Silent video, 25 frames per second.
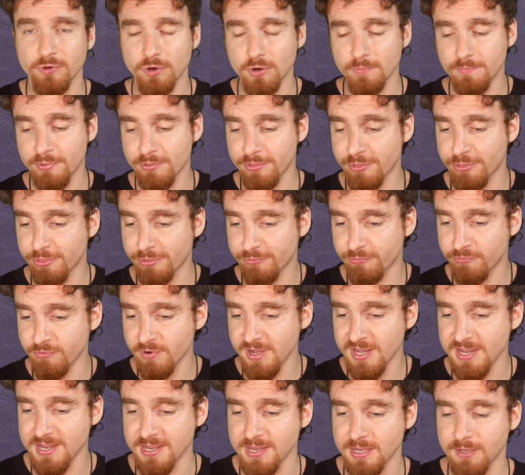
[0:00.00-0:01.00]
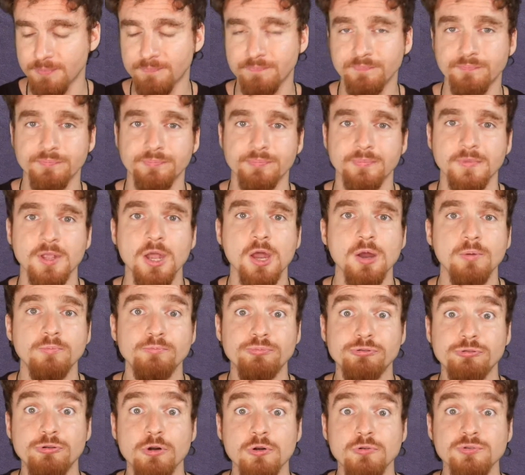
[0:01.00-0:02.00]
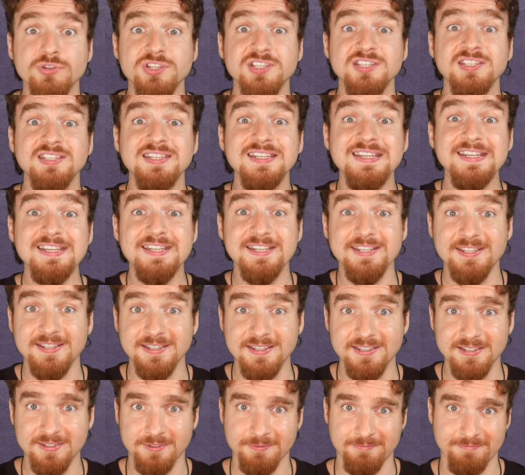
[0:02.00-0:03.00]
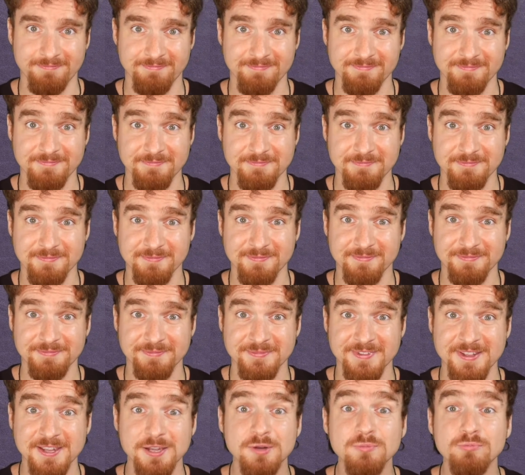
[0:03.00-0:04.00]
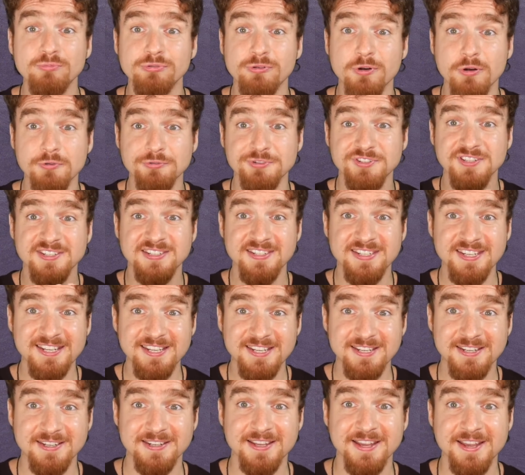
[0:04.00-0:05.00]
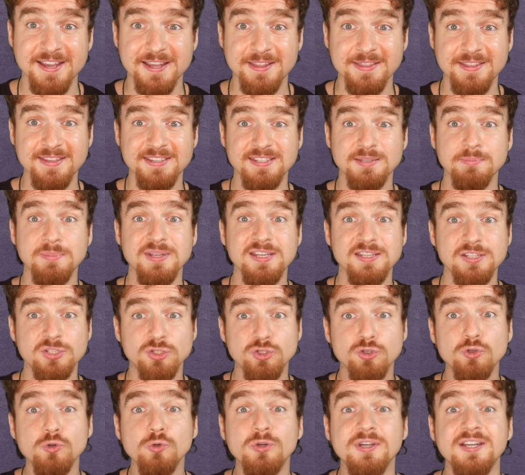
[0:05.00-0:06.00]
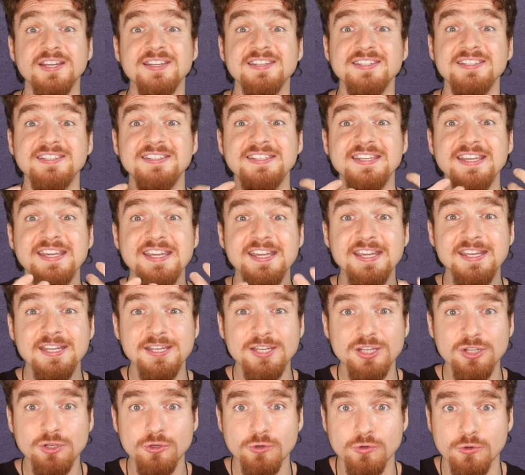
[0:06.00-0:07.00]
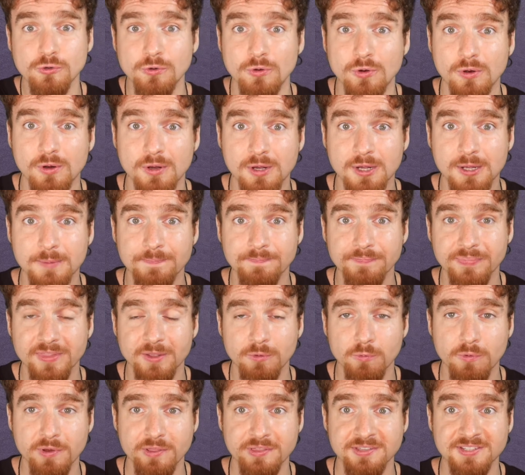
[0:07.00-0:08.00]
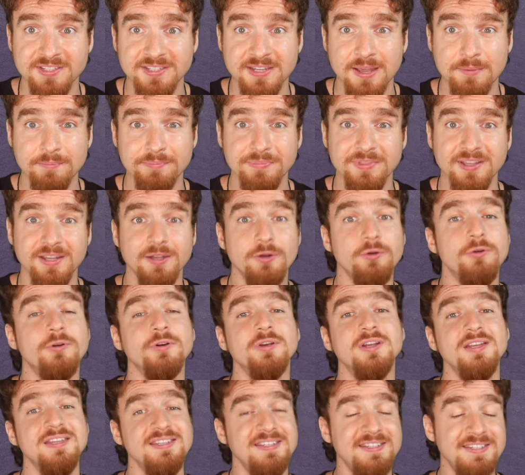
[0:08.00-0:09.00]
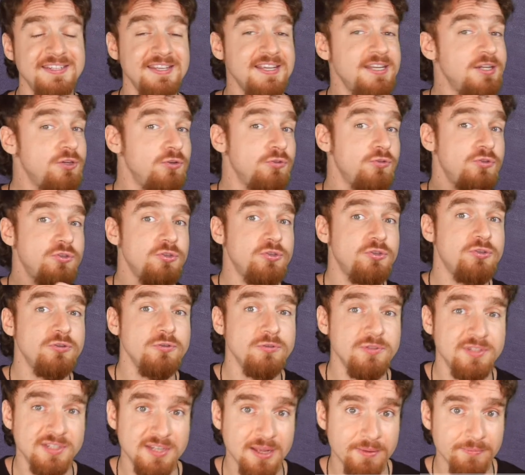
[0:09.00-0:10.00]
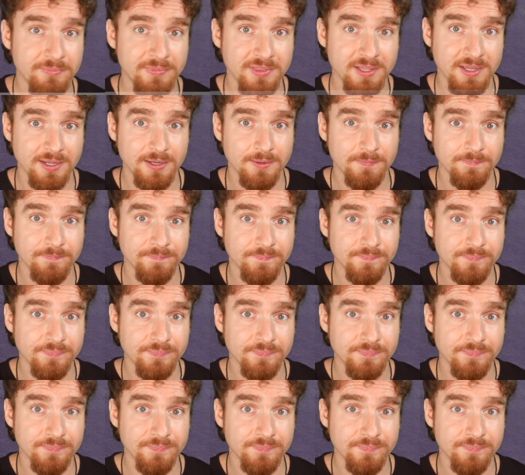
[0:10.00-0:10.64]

Verb 3, proceed. Proceed. This means to continue with something or continue to do something.